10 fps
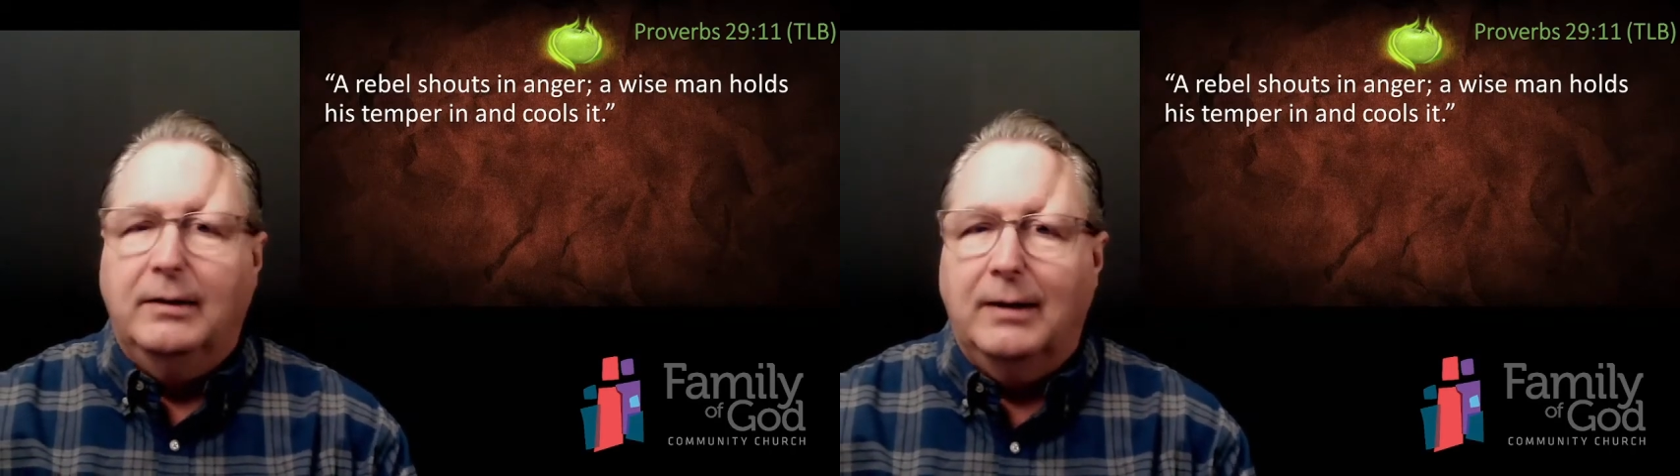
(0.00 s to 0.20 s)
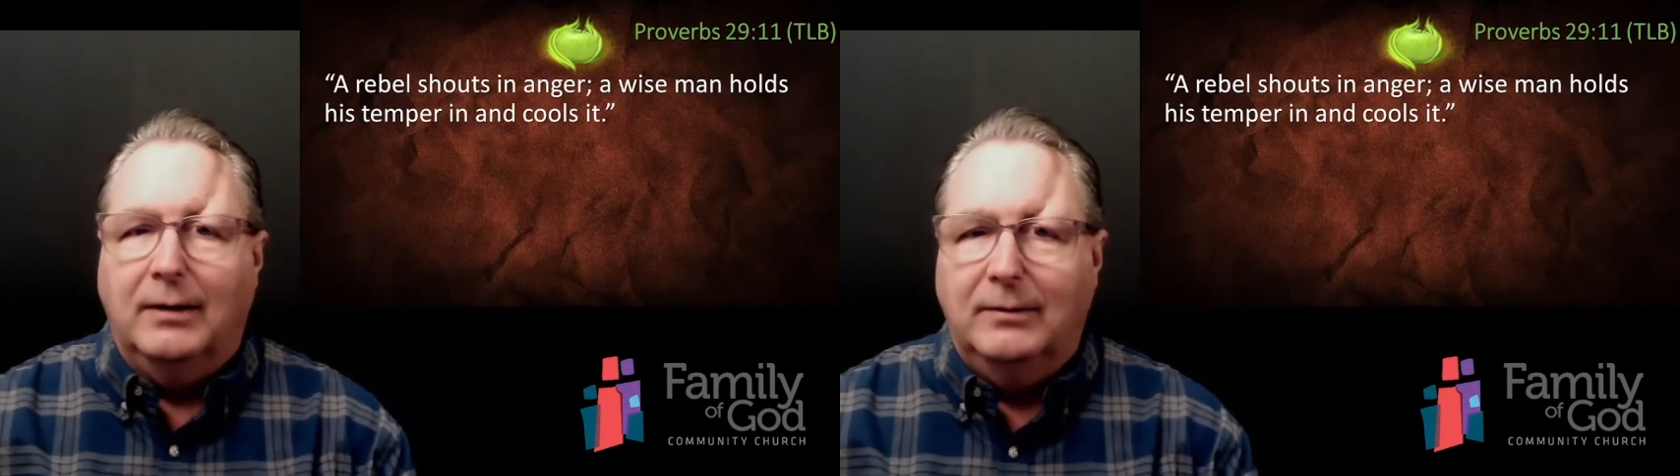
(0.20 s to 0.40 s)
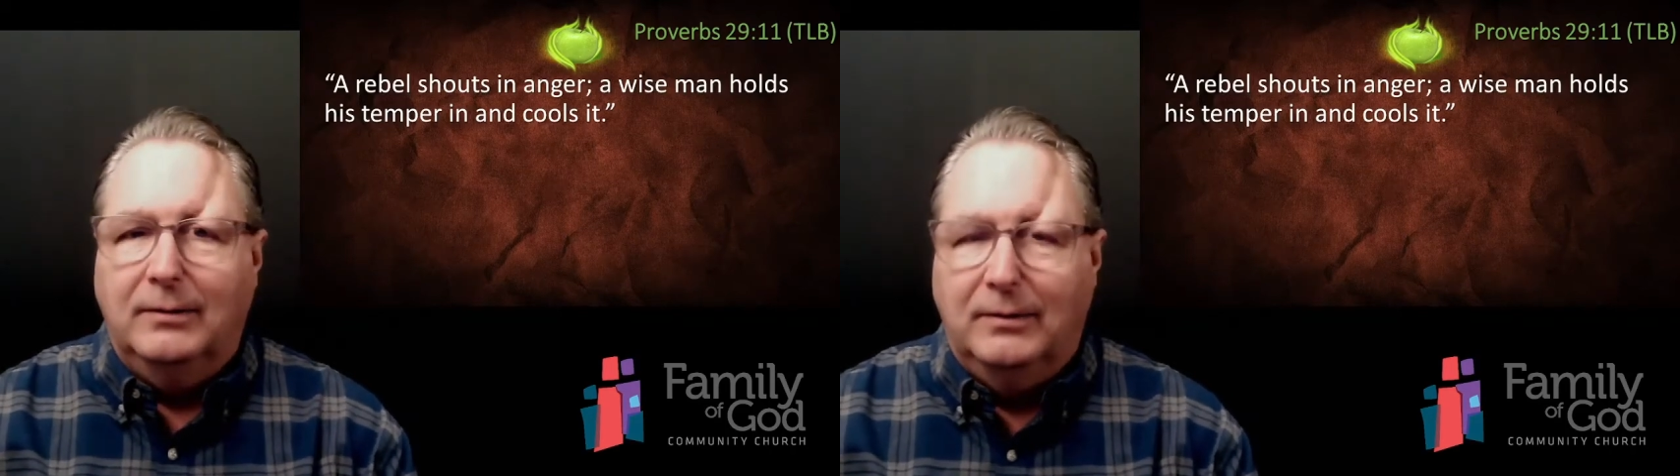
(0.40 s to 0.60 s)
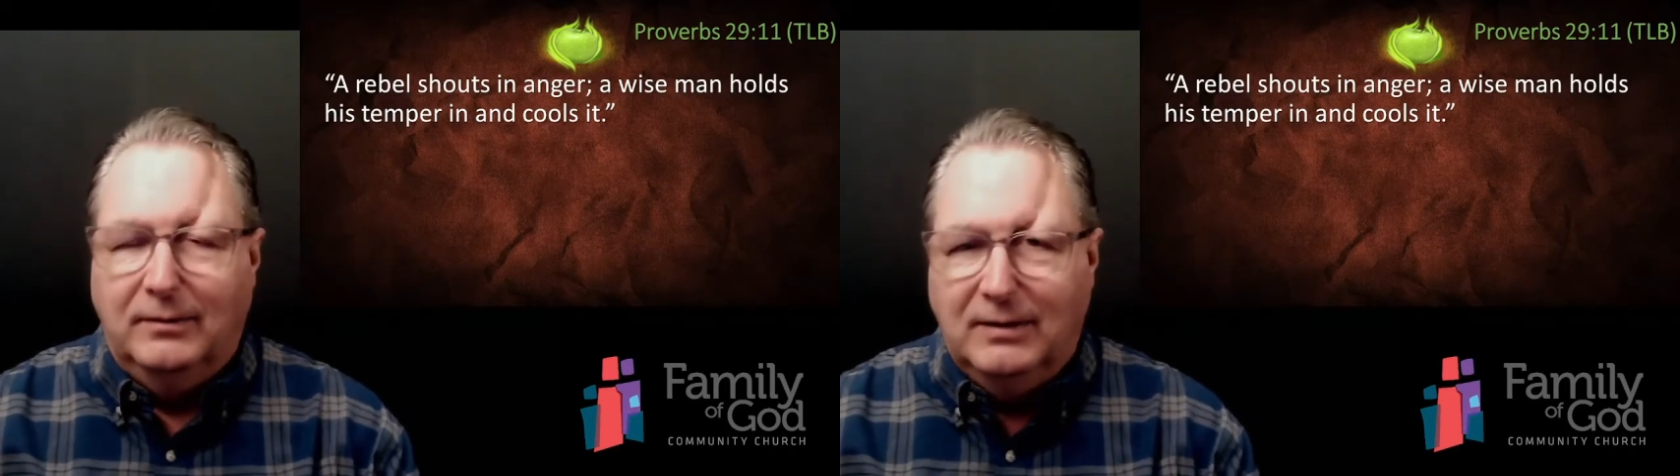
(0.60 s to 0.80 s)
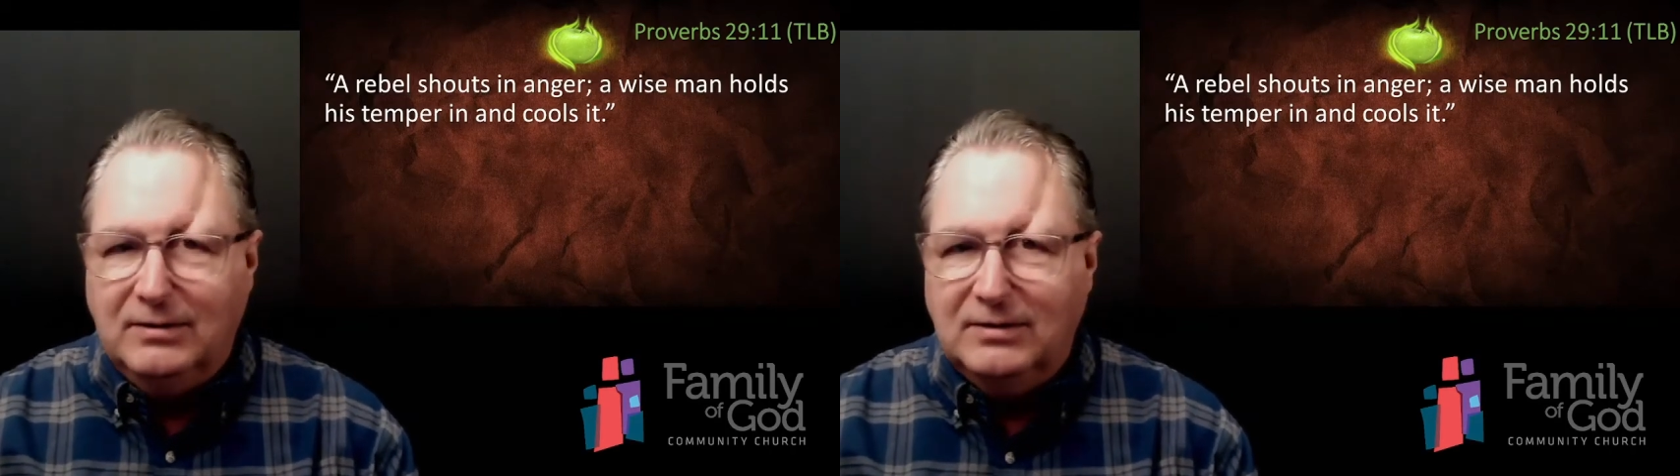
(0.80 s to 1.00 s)
Now,
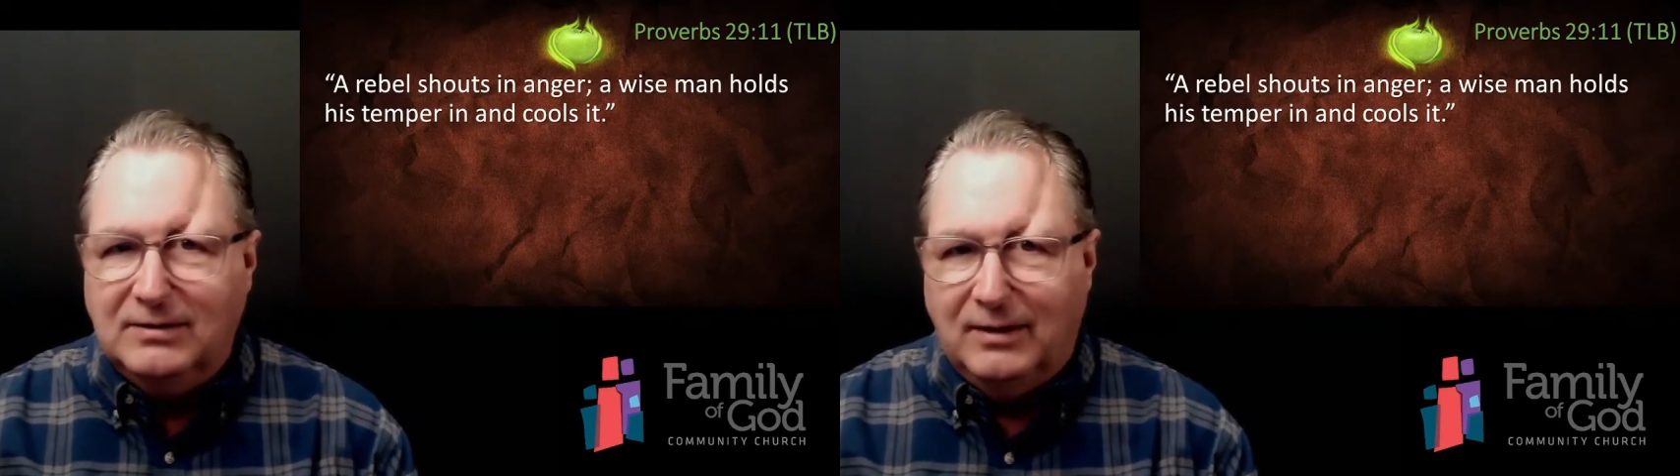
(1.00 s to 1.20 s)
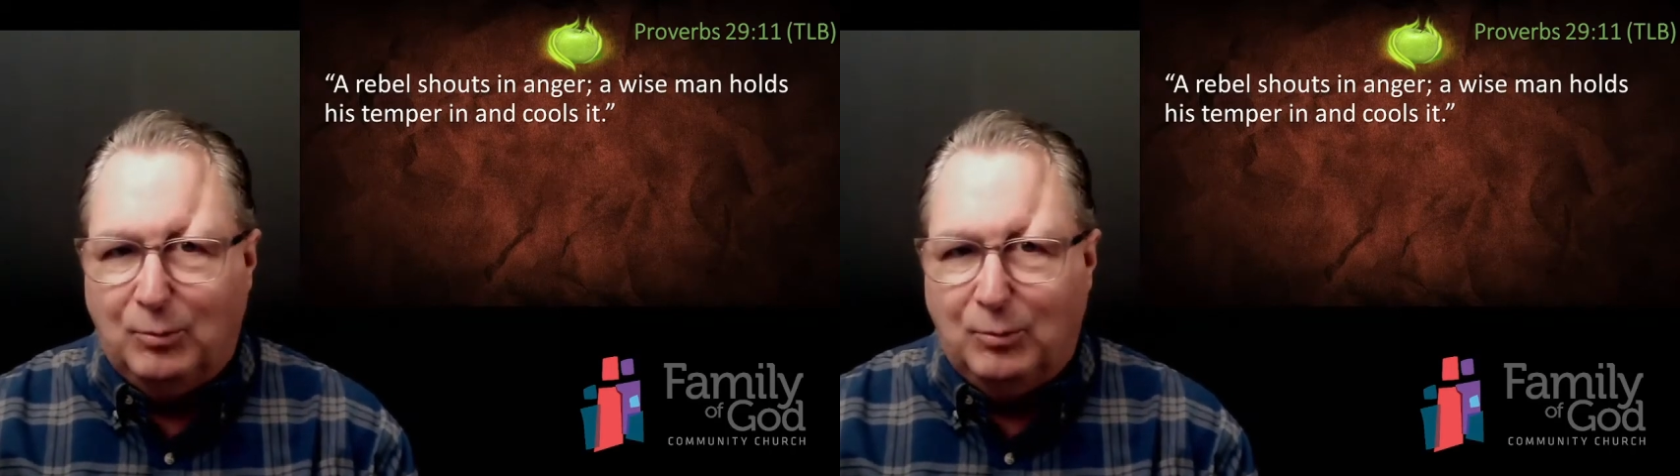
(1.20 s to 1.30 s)
this is an